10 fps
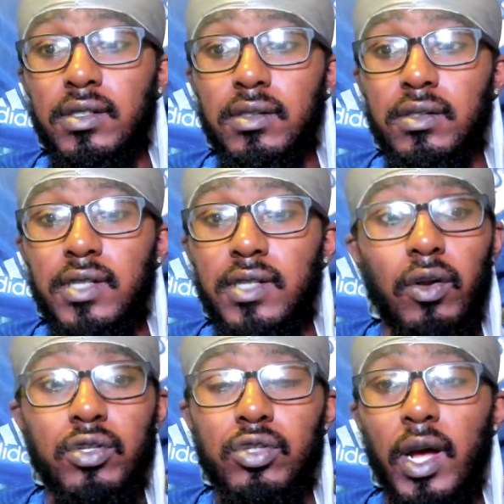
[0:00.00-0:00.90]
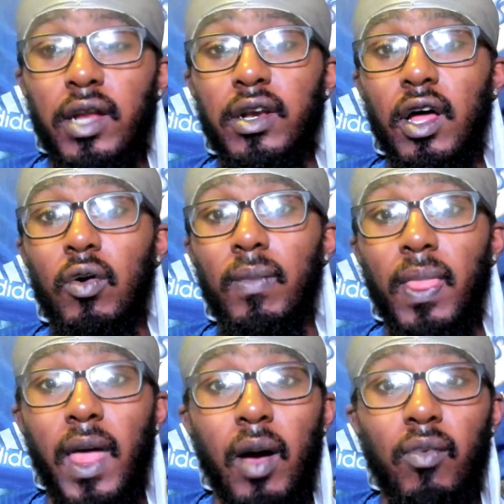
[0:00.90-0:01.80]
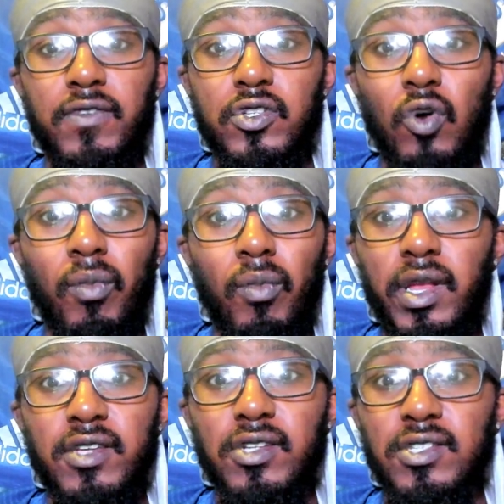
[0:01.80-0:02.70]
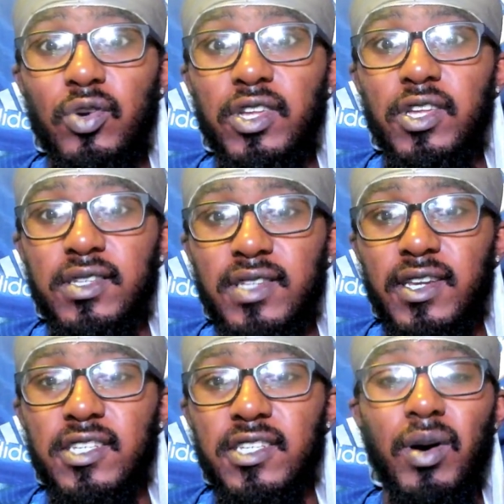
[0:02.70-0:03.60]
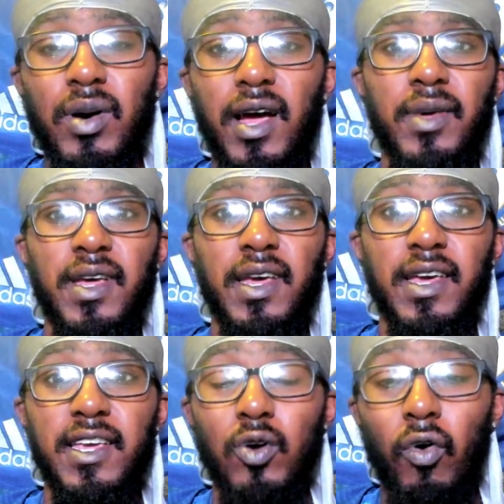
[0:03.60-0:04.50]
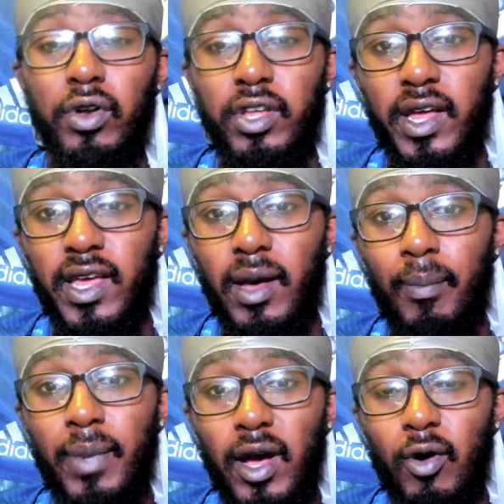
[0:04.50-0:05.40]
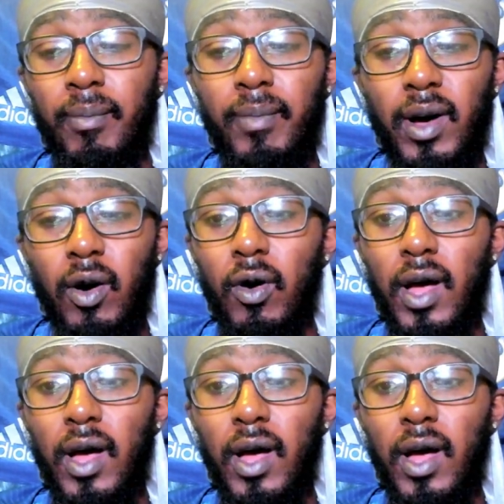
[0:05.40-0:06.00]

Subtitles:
talents right now, and with so many years until he's in his prime, he's only going to get better and better.